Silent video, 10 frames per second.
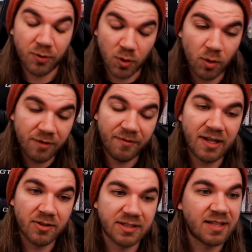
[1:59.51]
recorded
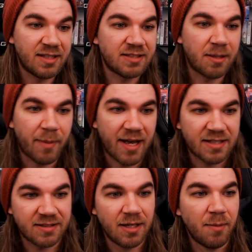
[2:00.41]
videos like this in the
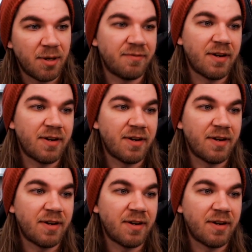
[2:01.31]
past, but